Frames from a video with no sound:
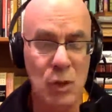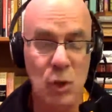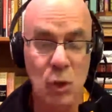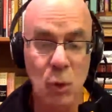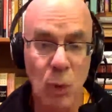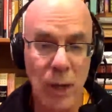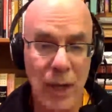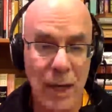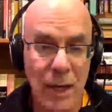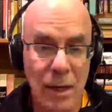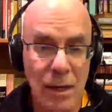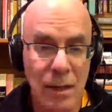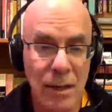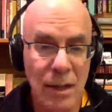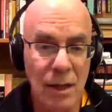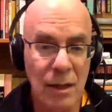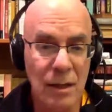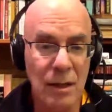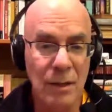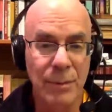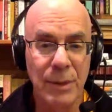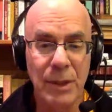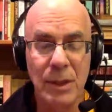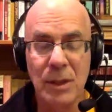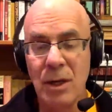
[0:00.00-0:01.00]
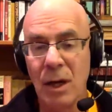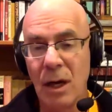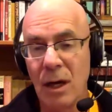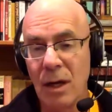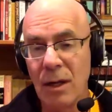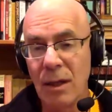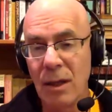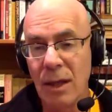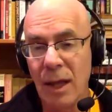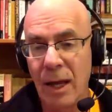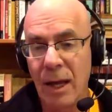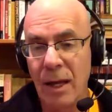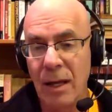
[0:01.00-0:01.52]
tweak that can be
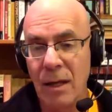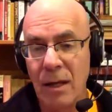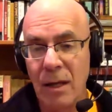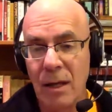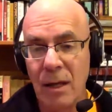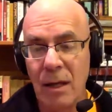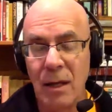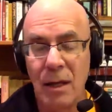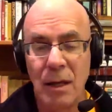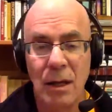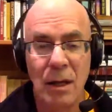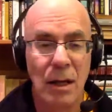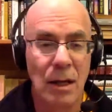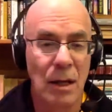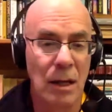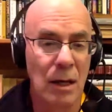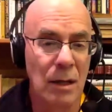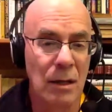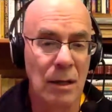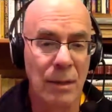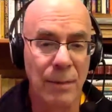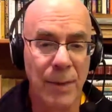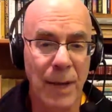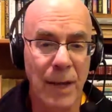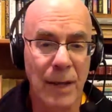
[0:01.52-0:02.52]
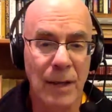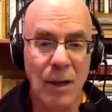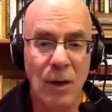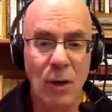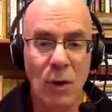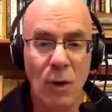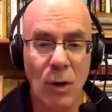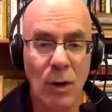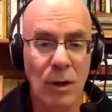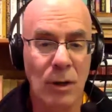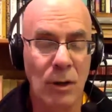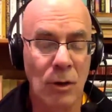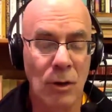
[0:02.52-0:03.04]
done that,
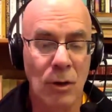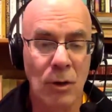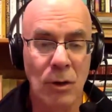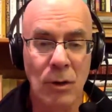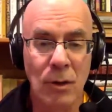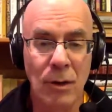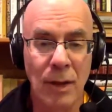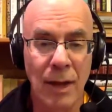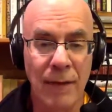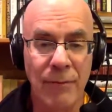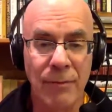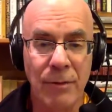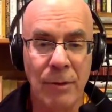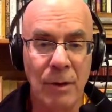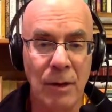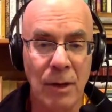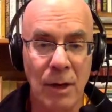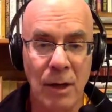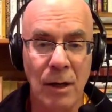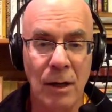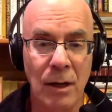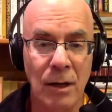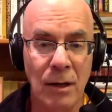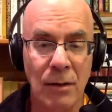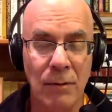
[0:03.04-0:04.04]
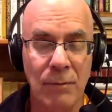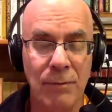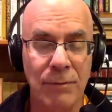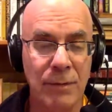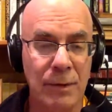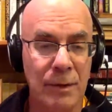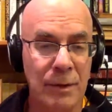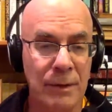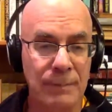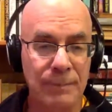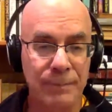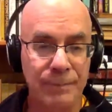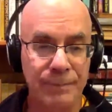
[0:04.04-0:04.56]
depending on your level of